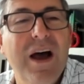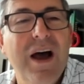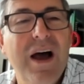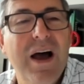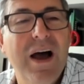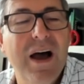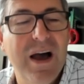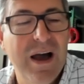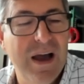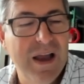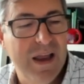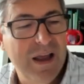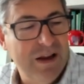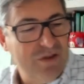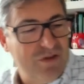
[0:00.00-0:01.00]
uh,
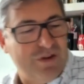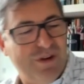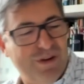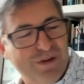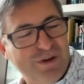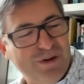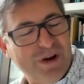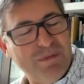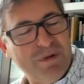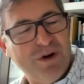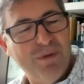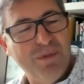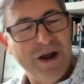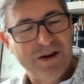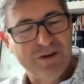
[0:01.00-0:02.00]
and oh, let me
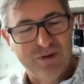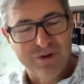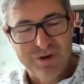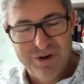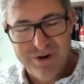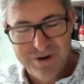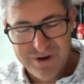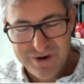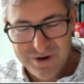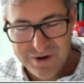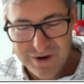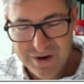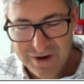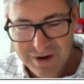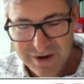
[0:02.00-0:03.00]
go back to
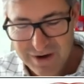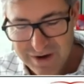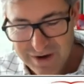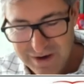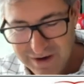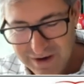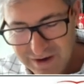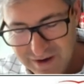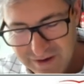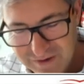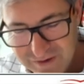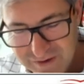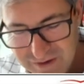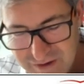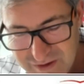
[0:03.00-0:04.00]
it's,